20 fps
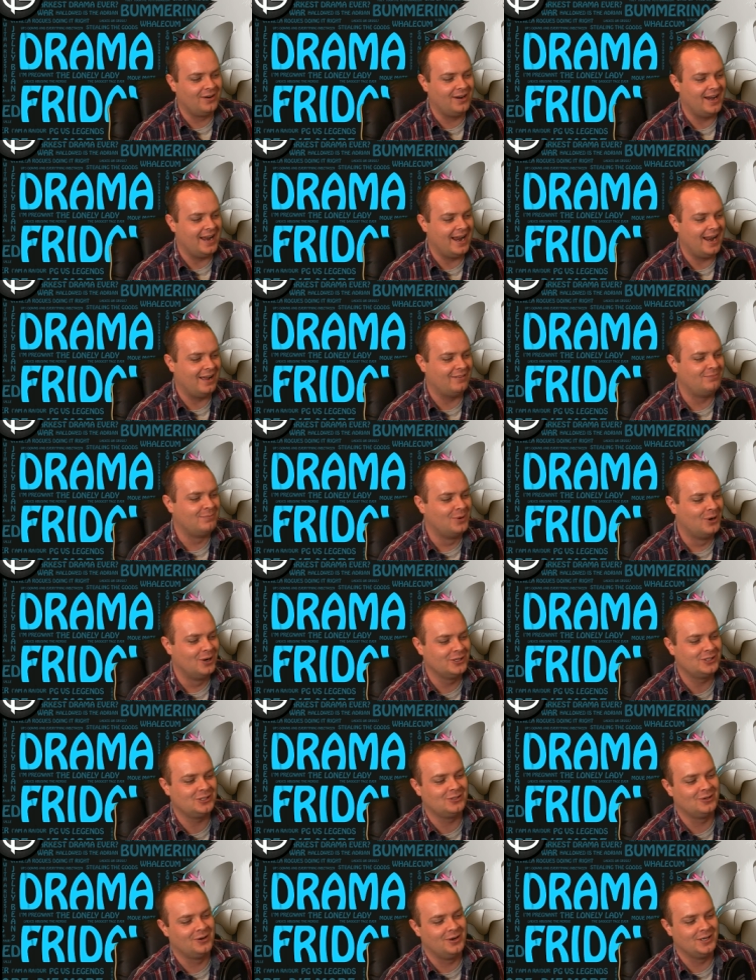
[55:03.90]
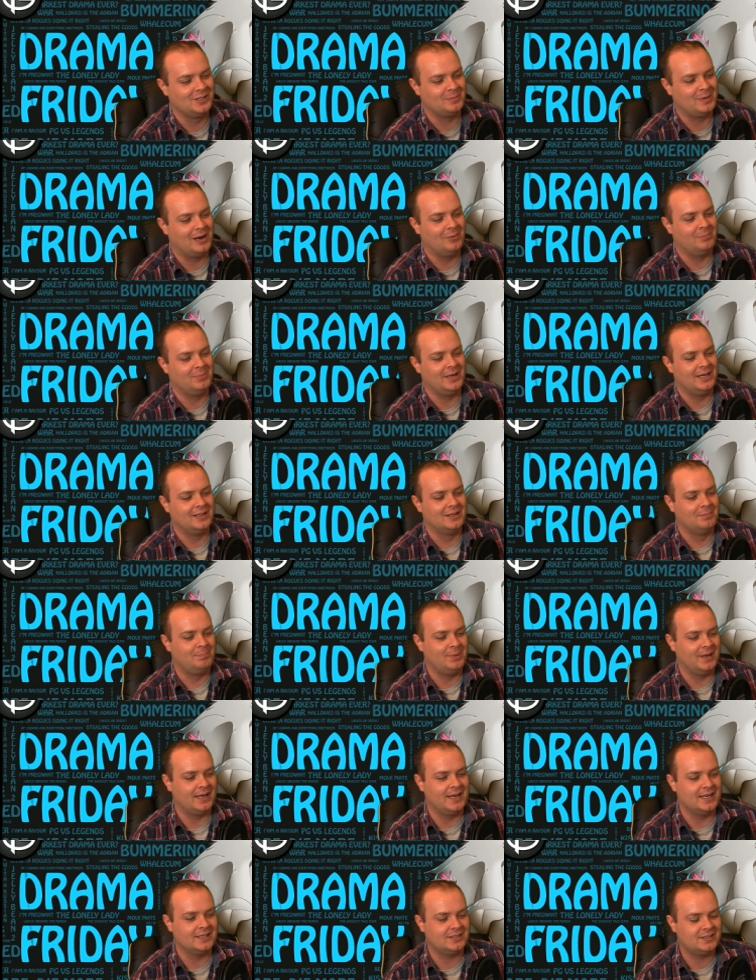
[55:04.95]
I have more stories about being the
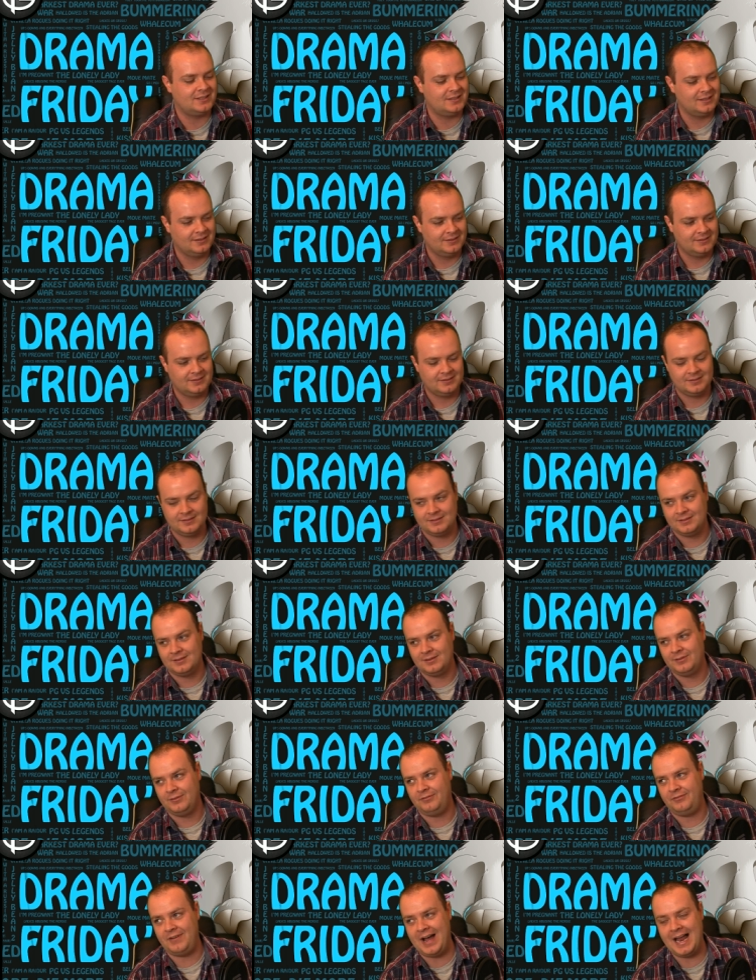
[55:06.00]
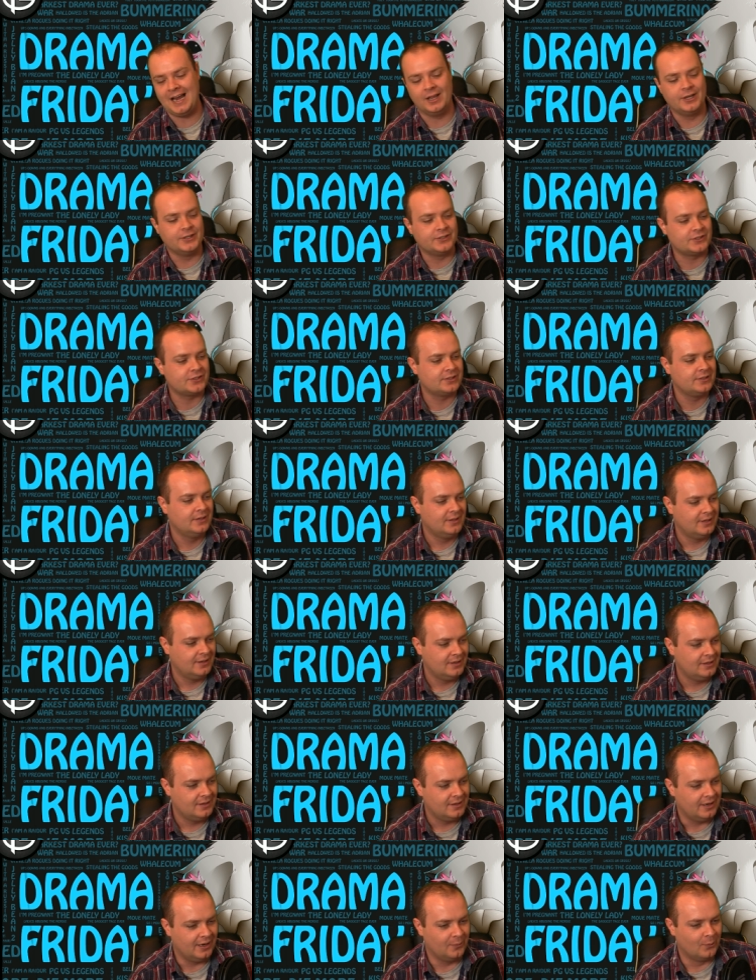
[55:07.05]
biggest phallus
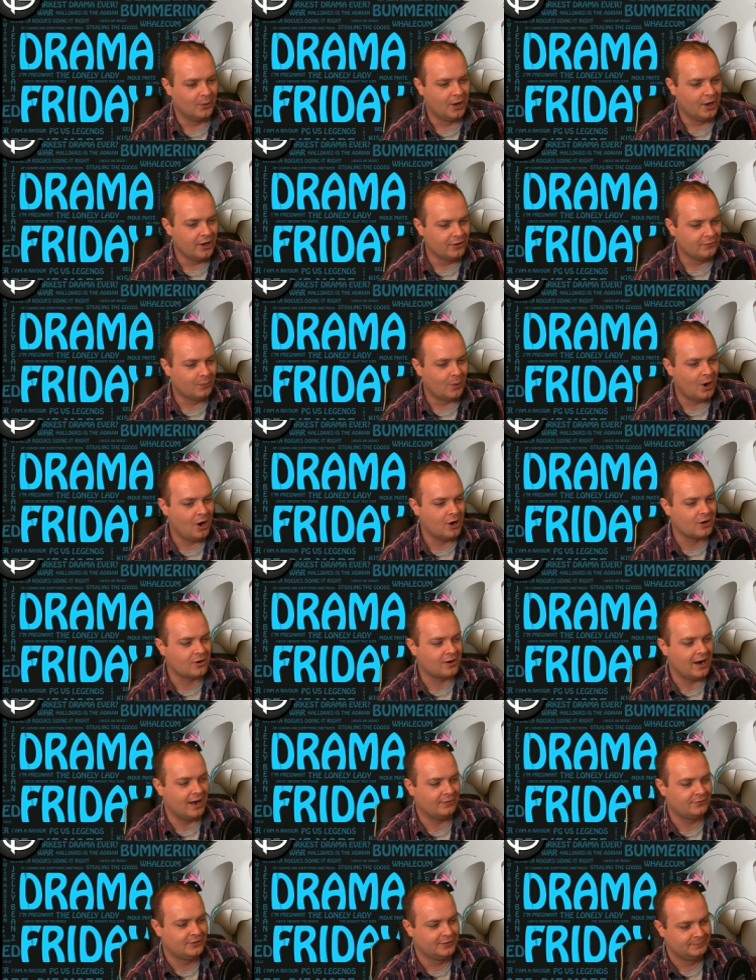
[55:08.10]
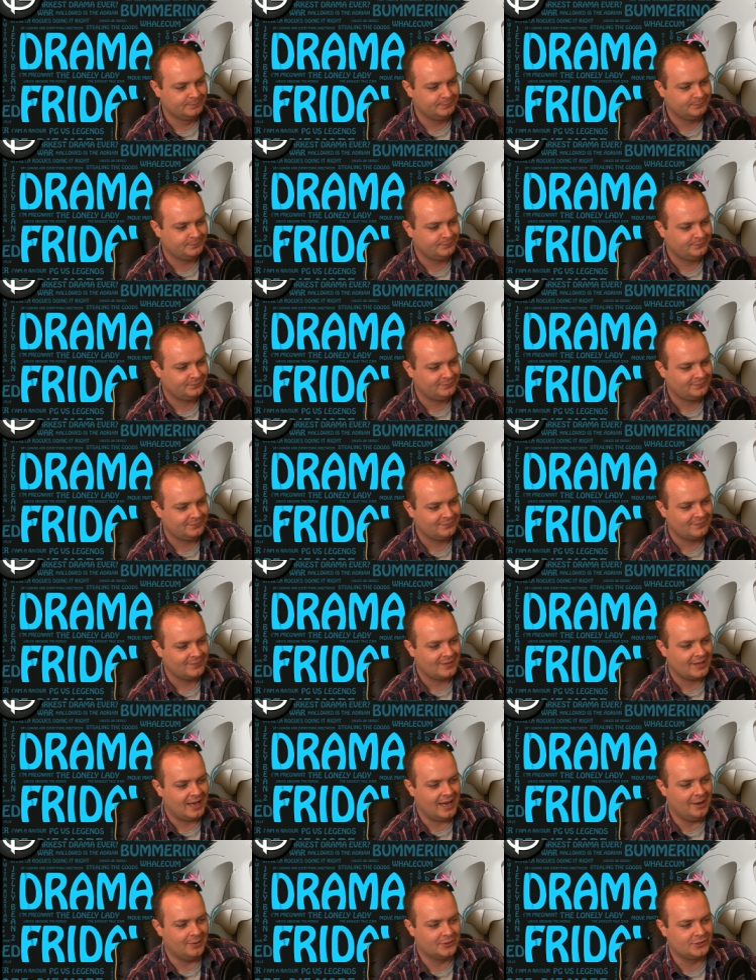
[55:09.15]
in World of Warcraft.
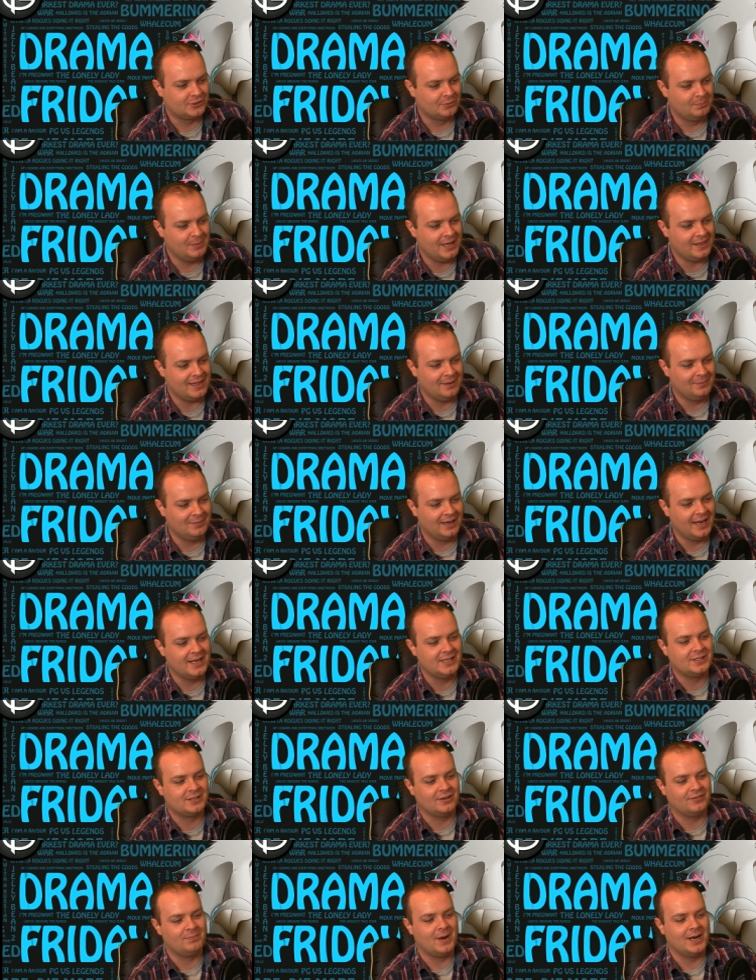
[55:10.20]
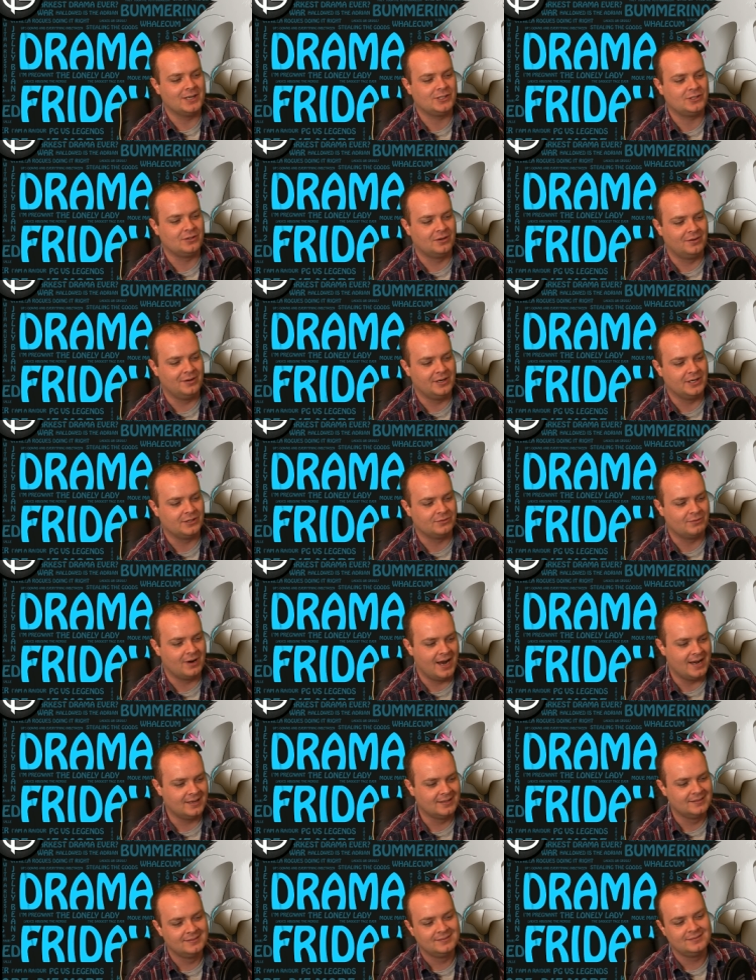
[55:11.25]
I will submit them later if my story is read.
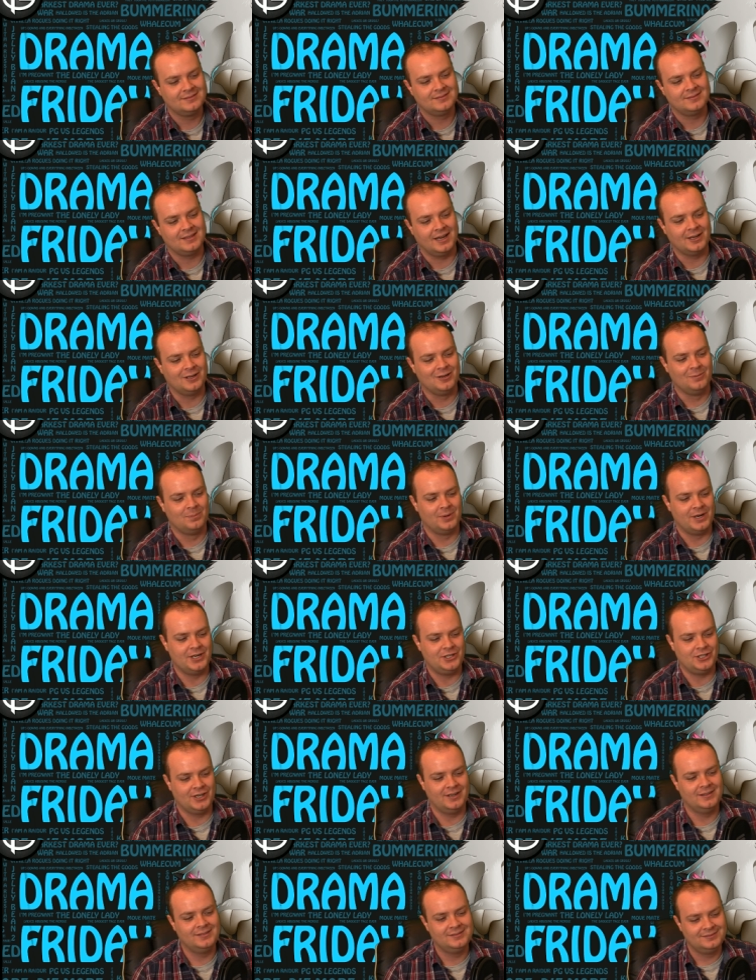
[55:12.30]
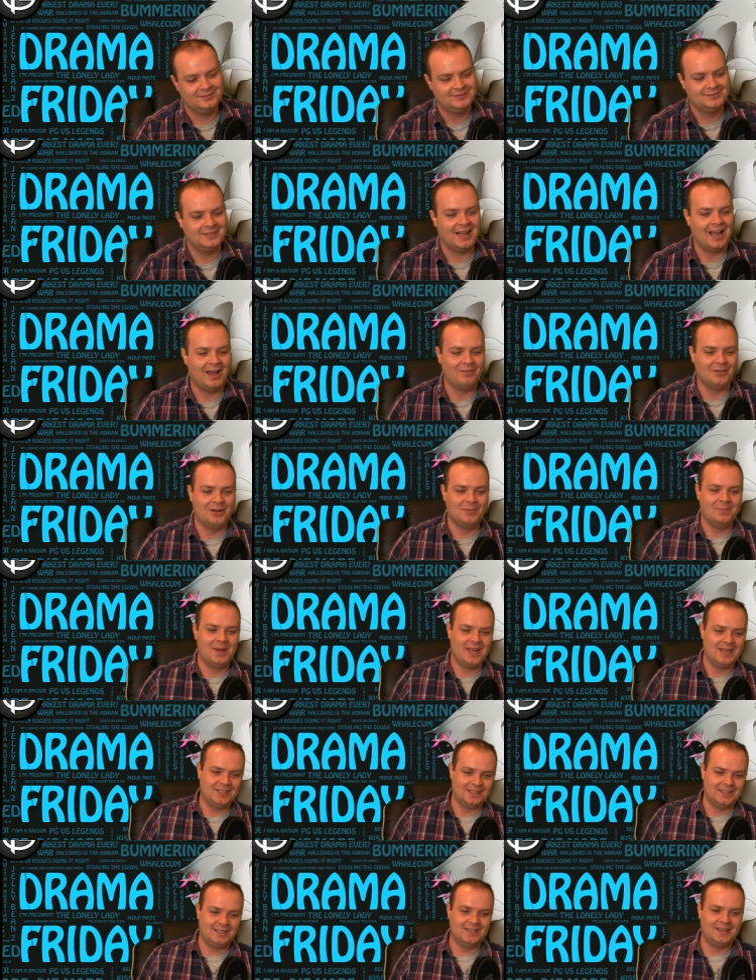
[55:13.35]
Thank you, Preacher. Have an
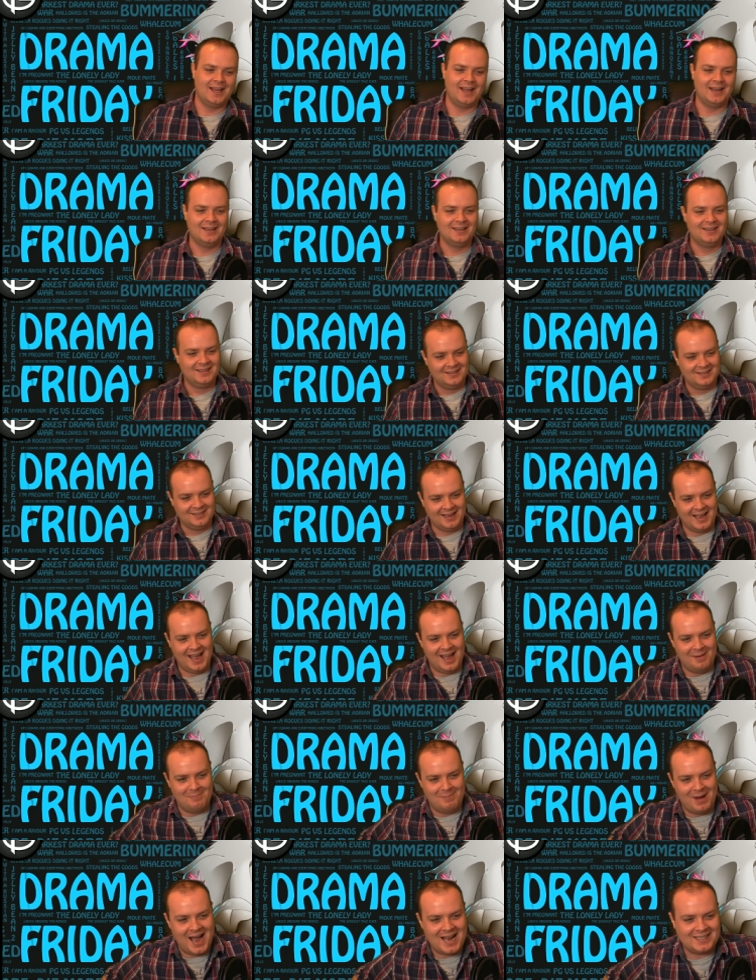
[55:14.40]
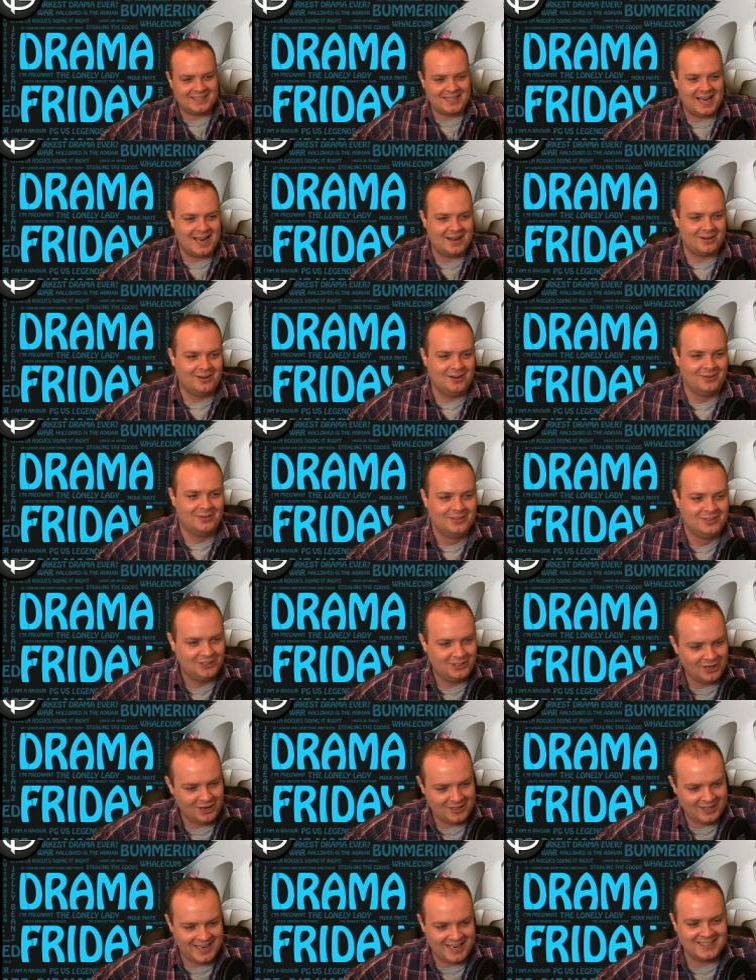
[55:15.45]
amazing day. Yeah, Max Agro.
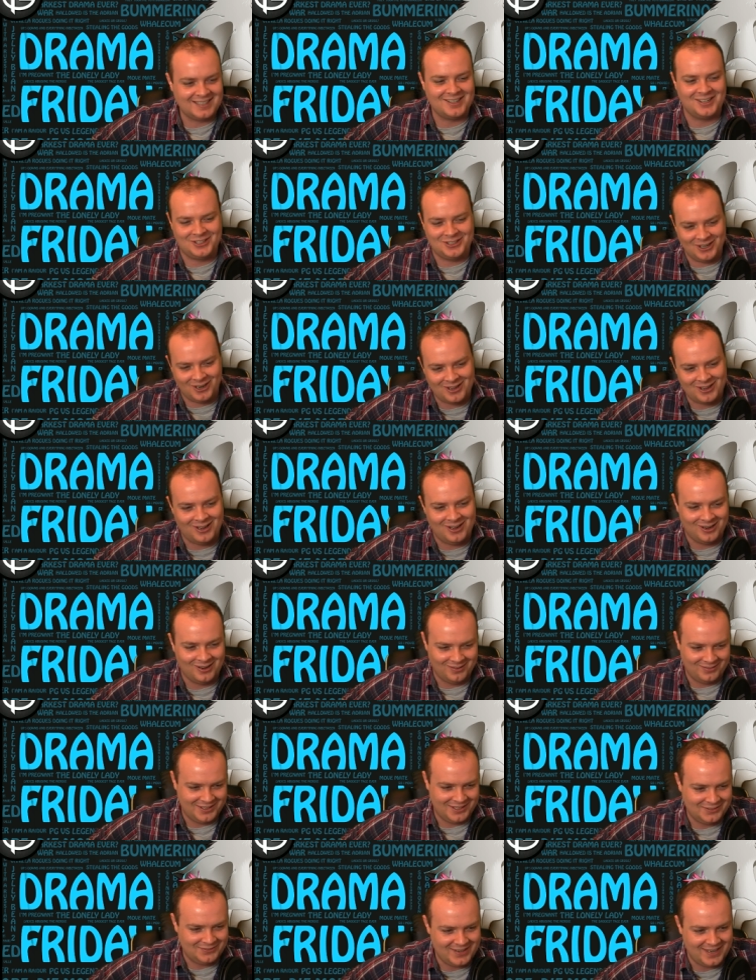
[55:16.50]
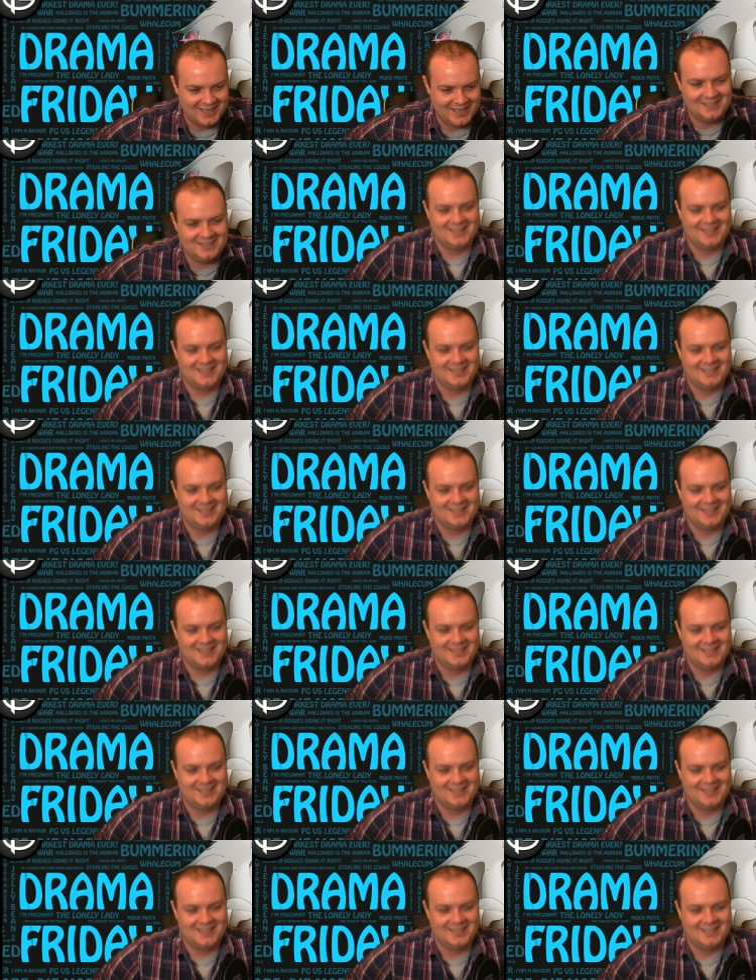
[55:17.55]
Chocolate. He's got chocolate all over his face.